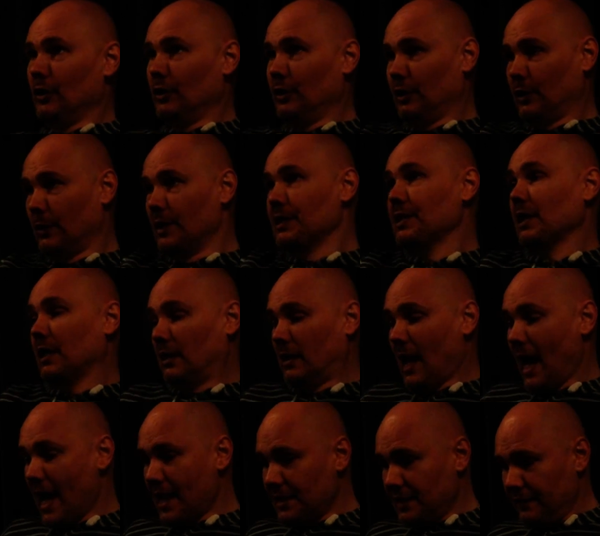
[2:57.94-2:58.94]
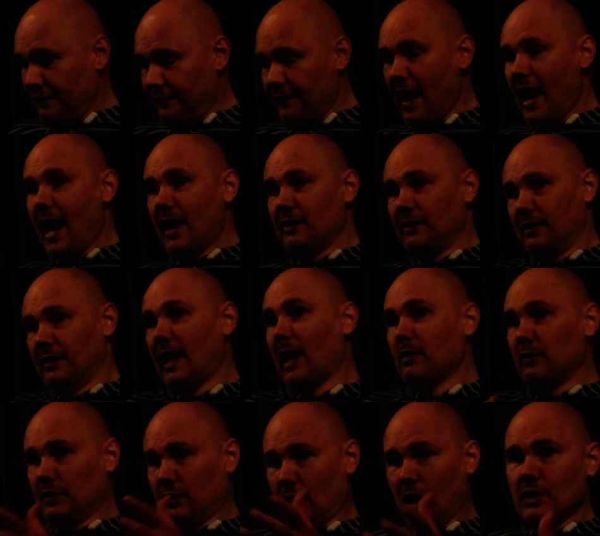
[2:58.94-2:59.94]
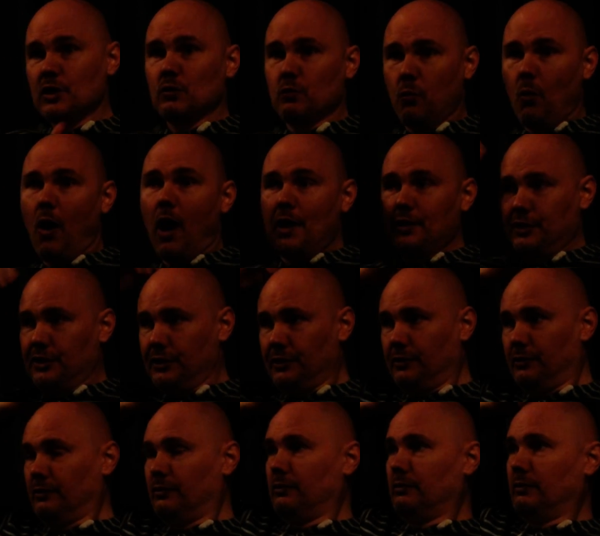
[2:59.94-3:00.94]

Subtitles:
There is a class of fan that does want to